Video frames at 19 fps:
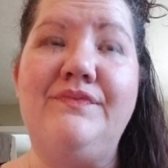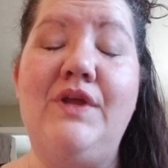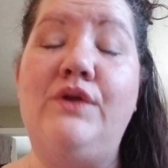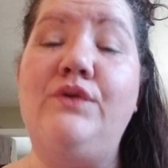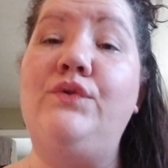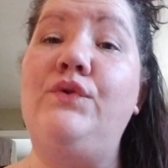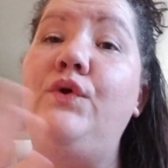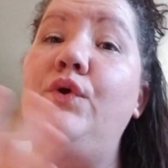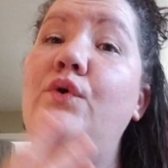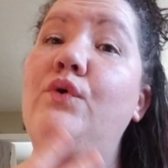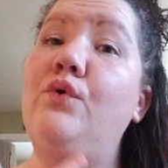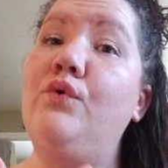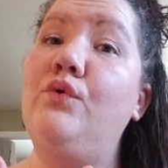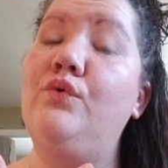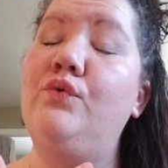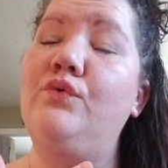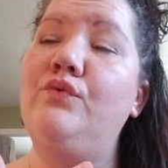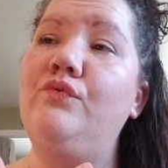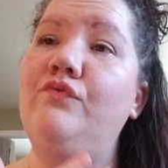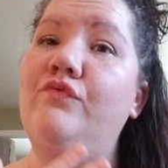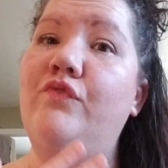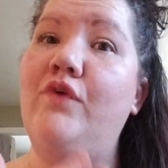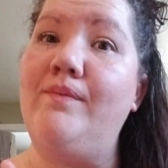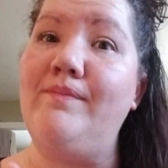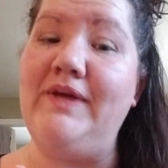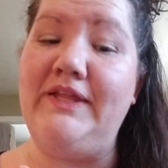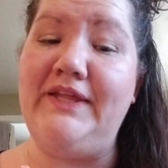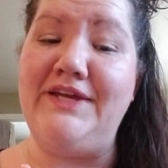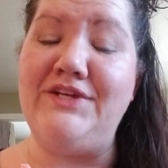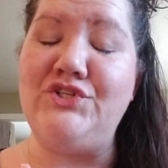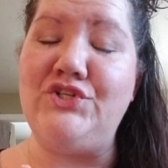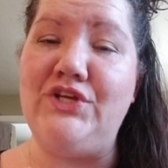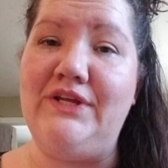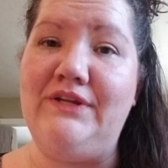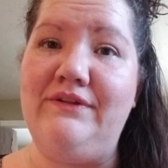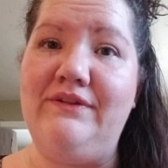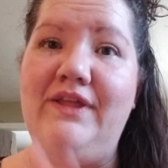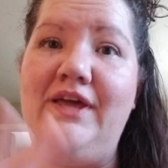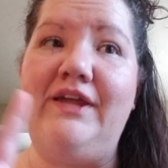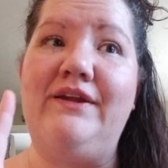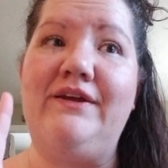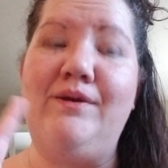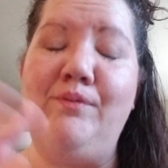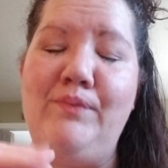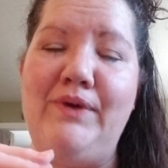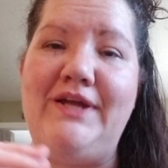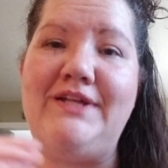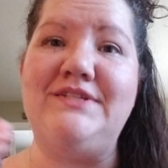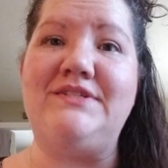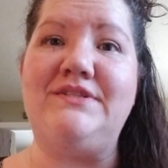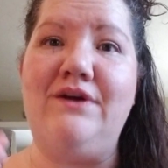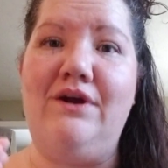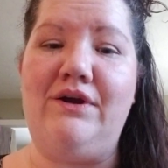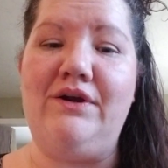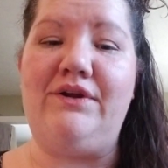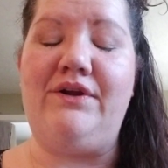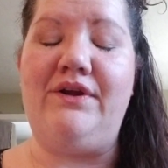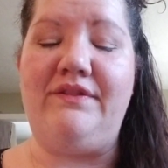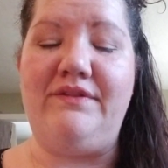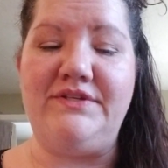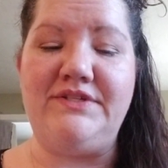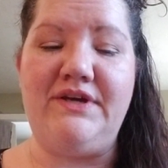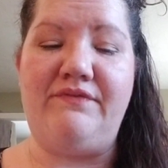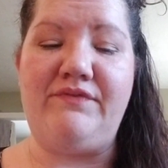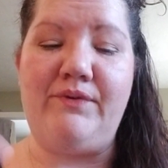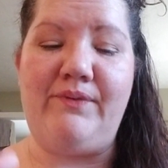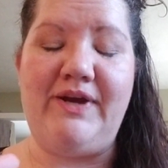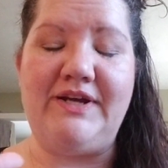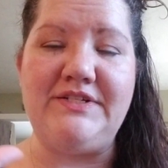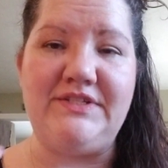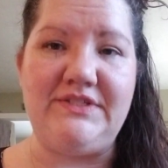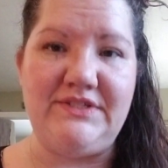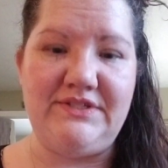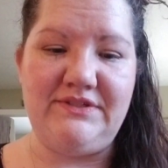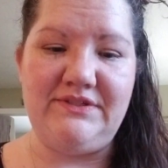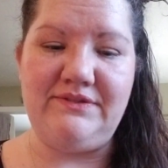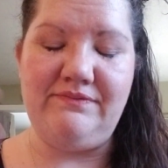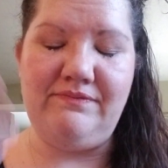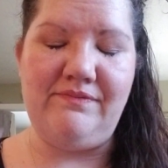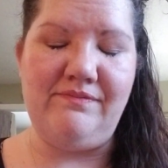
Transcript: new formulation that combines the harder and the softer waxes